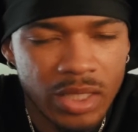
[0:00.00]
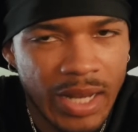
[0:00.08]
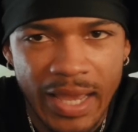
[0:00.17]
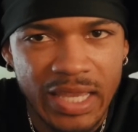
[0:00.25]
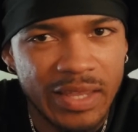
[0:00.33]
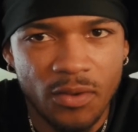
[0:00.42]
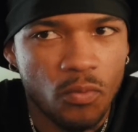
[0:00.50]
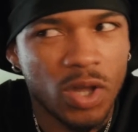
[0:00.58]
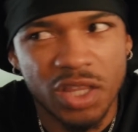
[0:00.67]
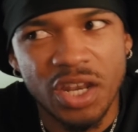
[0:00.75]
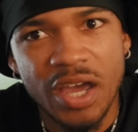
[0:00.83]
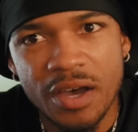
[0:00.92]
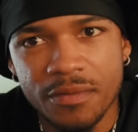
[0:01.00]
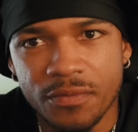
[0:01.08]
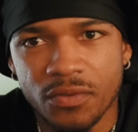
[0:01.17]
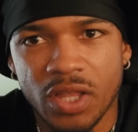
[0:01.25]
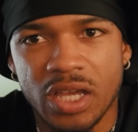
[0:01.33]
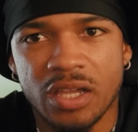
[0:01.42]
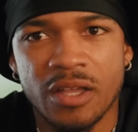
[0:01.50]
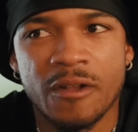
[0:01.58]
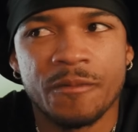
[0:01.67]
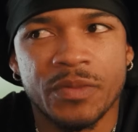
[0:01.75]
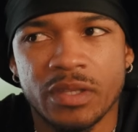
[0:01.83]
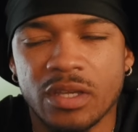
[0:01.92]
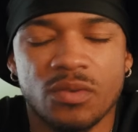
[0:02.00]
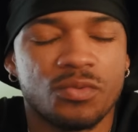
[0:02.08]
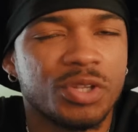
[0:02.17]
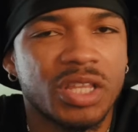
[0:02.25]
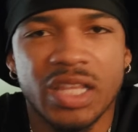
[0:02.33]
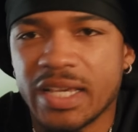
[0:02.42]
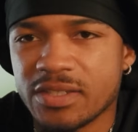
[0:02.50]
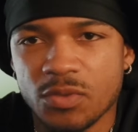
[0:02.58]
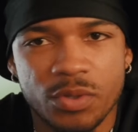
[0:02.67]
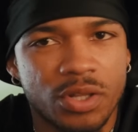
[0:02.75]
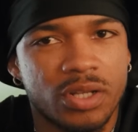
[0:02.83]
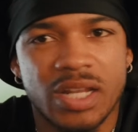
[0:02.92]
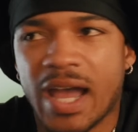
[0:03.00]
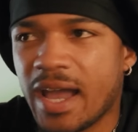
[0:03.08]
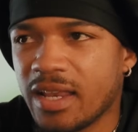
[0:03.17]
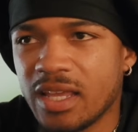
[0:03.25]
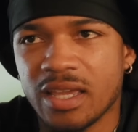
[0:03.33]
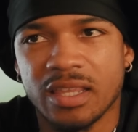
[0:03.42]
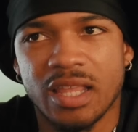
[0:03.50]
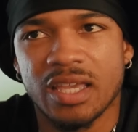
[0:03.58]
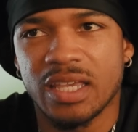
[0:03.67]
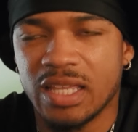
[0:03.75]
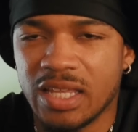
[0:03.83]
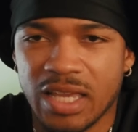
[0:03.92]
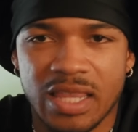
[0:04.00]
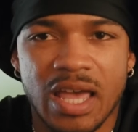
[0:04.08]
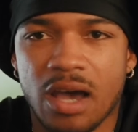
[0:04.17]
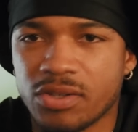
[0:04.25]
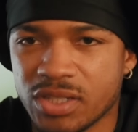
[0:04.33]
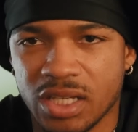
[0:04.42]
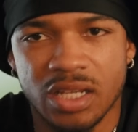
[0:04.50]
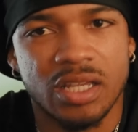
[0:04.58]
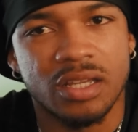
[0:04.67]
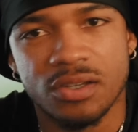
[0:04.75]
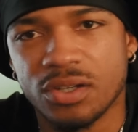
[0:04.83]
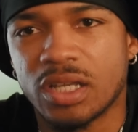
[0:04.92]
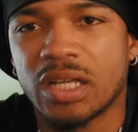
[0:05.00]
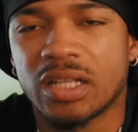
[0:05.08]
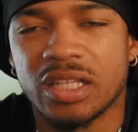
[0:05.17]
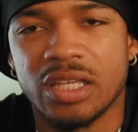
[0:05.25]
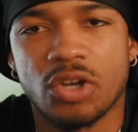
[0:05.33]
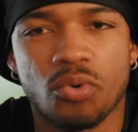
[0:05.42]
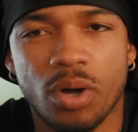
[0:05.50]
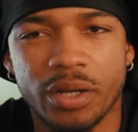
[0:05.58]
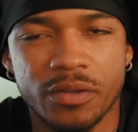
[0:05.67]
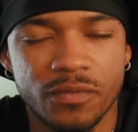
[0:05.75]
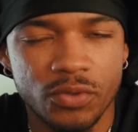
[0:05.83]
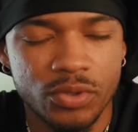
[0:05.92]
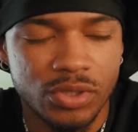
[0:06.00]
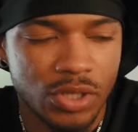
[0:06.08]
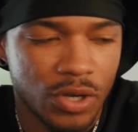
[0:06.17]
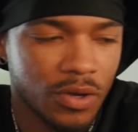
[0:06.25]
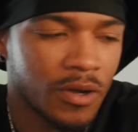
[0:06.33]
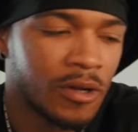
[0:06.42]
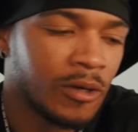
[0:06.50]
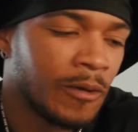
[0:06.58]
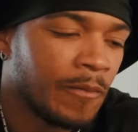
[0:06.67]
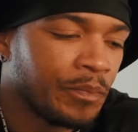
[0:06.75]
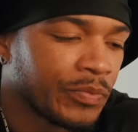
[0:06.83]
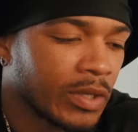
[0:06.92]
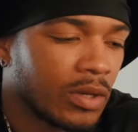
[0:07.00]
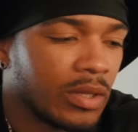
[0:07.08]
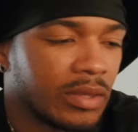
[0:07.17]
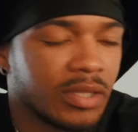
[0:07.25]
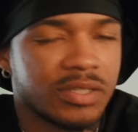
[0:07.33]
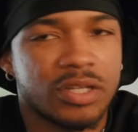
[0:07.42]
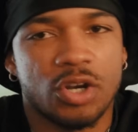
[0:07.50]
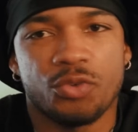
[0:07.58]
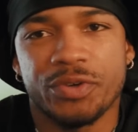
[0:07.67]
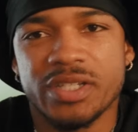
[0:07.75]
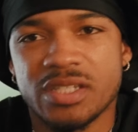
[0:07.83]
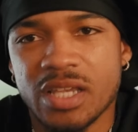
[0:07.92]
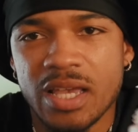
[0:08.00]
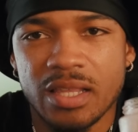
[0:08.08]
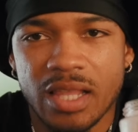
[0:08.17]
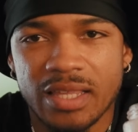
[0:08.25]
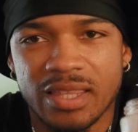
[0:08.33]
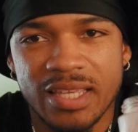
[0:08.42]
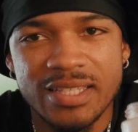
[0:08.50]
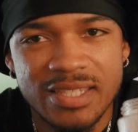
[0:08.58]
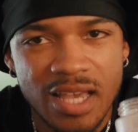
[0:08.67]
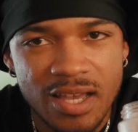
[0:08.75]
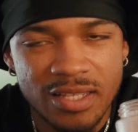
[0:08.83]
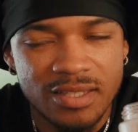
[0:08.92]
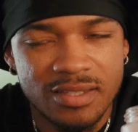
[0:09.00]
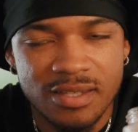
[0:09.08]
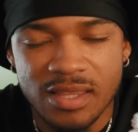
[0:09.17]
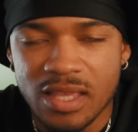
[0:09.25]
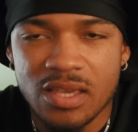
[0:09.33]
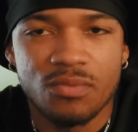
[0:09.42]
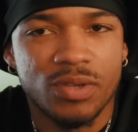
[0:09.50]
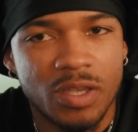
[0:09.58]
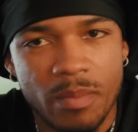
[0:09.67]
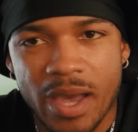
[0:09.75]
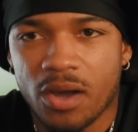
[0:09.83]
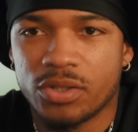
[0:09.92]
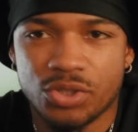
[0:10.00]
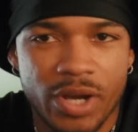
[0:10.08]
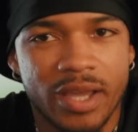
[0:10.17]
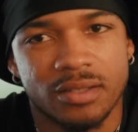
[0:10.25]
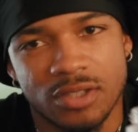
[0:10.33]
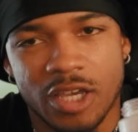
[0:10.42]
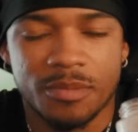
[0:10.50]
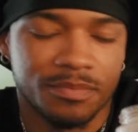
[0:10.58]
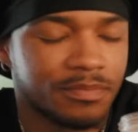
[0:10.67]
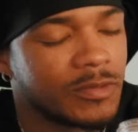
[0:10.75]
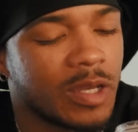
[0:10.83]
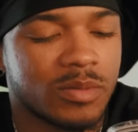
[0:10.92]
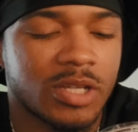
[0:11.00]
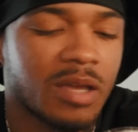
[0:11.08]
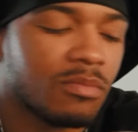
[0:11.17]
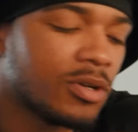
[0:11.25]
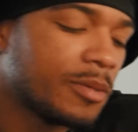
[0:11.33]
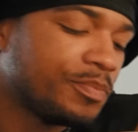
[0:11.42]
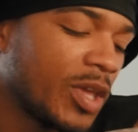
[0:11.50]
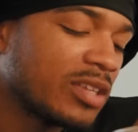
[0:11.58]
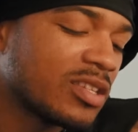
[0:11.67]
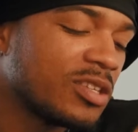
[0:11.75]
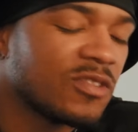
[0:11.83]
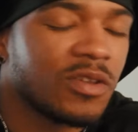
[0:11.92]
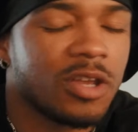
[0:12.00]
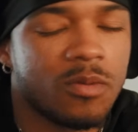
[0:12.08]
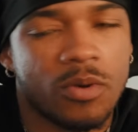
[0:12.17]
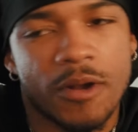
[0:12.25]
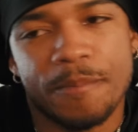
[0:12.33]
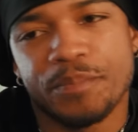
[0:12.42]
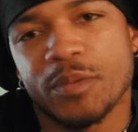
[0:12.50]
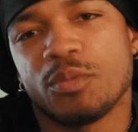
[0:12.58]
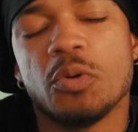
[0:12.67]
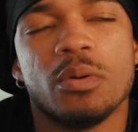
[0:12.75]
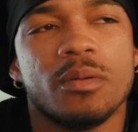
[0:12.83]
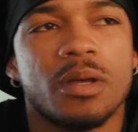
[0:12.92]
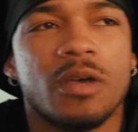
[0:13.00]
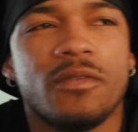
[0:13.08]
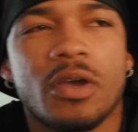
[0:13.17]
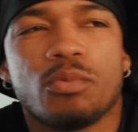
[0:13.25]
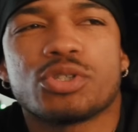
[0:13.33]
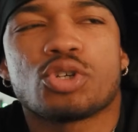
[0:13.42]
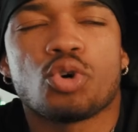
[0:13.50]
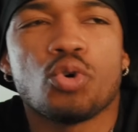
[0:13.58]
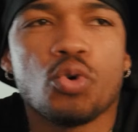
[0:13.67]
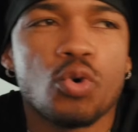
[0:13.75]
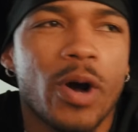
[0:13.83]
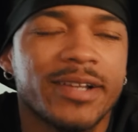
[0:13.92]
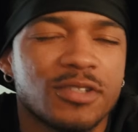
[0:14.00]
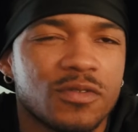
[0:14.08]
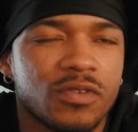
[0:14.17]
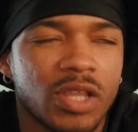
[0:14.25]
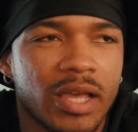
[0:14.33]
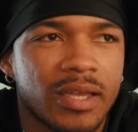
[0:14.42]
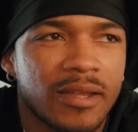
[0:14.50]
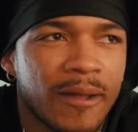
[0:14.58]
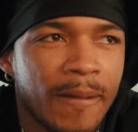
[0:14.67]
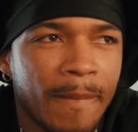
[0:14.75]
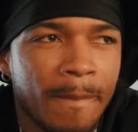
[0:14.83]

not eating well enough, like getting really lazy with our dieting and like eating in house and eating good, clean, quality food. So this is gonna reset like the insides, and then we get back on track type type time. But that's in this video, bro. The Puma event was cool. I just feel like